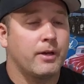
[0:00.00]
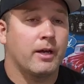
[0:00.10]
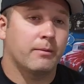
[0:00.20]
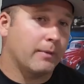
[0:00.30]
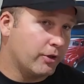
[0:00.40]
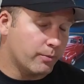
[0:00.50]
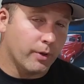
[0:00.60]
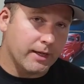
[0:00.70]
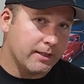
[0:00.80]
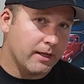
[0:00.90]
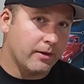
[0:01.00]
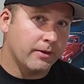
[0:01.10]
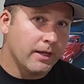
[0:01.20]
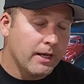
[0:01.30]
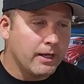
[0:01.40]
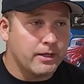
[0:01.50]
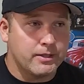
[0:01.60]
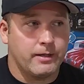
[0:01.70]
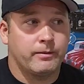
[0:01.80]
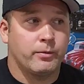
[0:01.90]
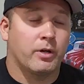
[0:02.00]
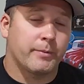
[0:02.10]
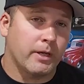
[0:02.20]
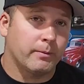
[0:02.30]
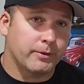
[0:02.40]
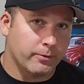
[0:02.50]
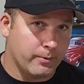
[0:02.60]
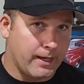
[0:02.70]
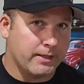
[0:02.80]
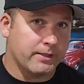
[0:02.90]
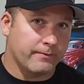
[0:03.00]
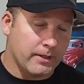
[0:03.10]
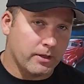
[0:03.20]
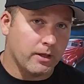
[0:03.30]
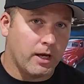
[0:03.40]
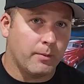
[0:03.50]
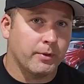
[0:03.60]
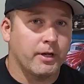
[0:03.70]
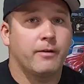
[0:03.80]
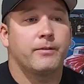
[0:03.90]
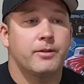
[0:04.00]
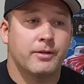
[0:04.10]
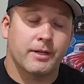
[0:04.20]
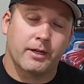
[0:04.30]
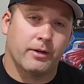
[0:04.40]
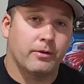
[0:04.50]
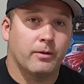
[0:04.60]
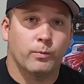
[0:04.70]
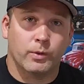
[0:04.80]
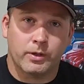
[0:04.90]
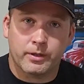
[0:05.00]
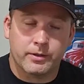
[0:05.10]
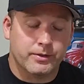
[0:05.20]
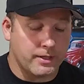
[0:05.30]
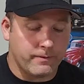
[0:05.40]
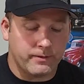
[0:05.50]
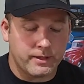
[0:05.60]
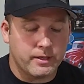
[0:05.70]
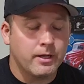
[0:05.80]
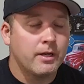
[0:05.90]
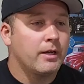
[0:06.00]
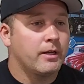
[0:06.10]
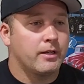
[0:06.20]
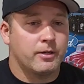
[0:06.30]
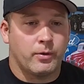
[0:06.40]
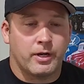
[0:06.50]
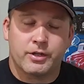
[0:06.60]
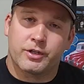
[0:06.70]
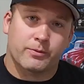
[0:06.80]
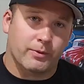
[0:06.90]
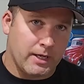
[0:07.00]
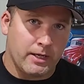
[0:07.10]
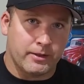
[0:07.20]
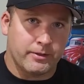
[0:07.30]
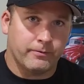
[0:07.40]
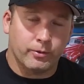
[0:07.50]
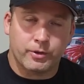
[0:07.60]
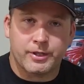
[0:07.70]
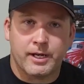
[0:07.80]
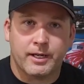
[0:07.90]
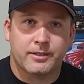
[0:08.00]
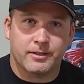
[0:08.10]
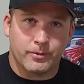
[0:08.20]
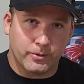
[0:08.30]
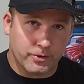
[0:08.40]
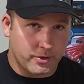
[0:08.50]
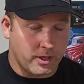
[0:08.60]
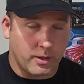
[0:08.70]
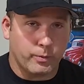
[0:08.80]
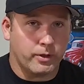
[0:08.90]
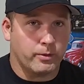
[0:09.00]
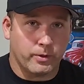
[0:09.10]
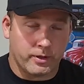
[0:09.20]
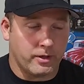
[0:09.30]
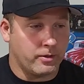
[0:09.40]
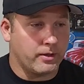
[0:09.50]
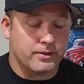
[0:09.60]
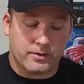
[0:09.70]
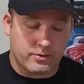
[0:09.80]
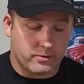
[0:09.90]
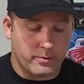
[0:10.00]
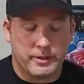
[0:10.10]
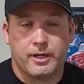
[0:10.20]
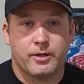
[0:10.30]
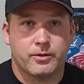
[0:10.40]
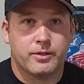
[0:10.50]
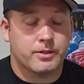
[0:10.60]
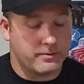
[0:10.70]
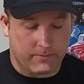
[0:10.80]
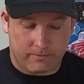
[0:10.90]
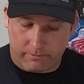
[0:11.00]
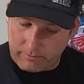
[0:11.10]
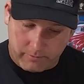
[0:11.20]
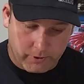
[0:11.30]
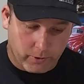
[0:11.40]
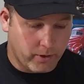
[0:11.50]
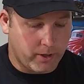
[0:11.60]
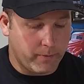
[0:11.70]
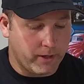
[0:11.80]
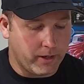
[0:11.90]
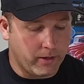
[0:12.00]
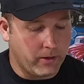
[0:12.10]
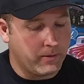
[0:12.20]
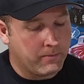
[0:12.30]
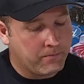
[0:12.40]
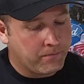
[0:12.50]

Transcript: had a major breakdown, you definitely want to be able to raise the vehicle up enough that you can get under it and work safely. You don't want to just rely on your floor jack to hold the truck up while you're working under it. That's extremely dangerous. Don't recommend it at all.